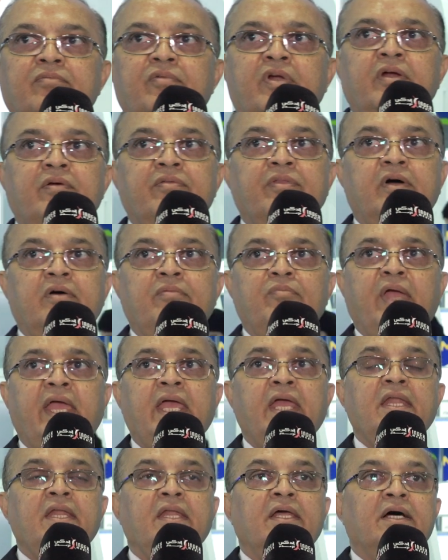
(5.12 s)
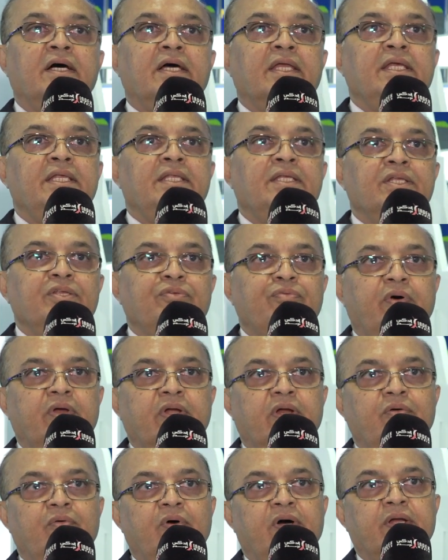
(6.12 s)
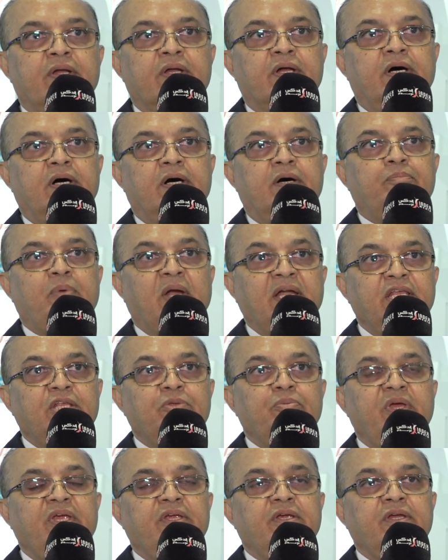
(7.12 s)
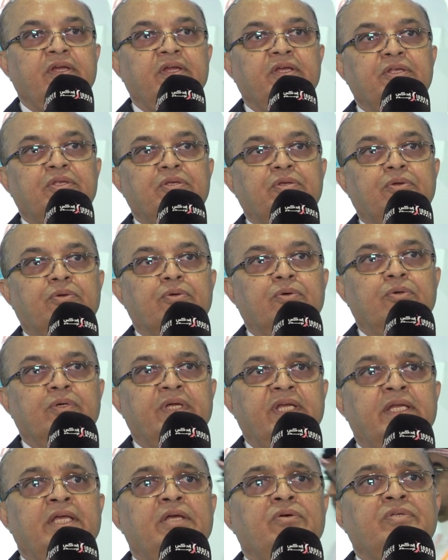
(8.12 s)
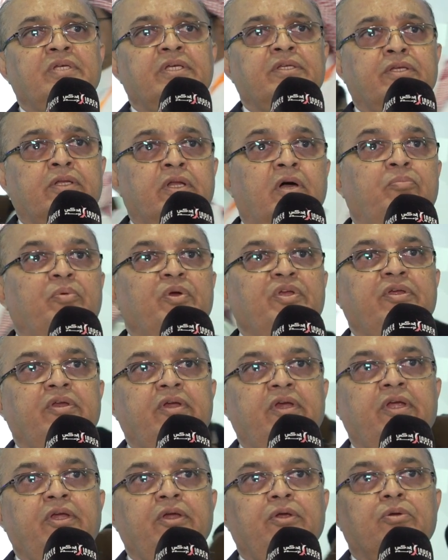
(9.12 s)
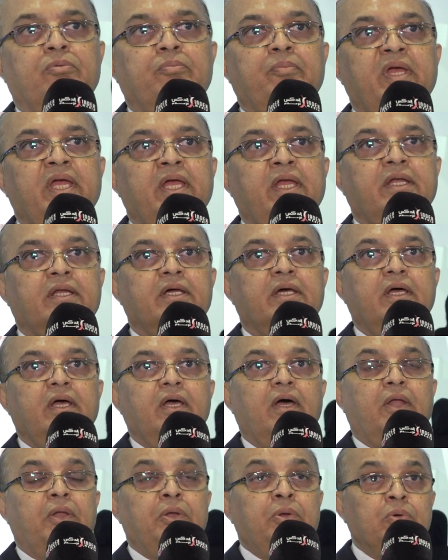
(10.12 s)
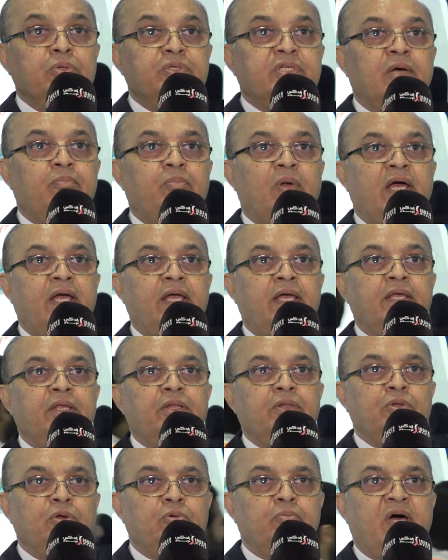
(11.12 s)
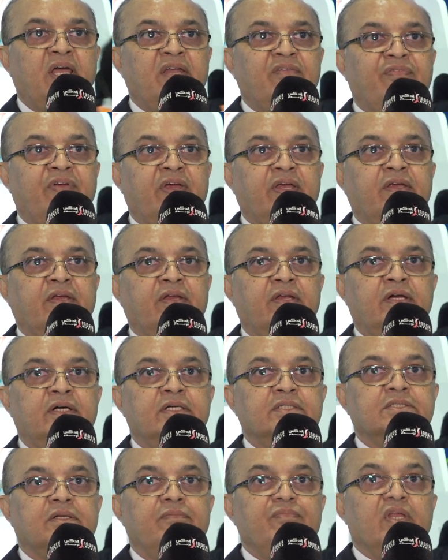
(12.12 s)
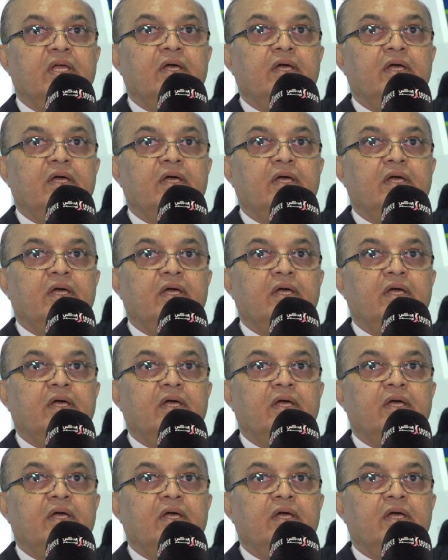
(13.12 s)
one of the main reasons for our participation is to, it gives us an opportunity to meet new suppliers, new manufacturers,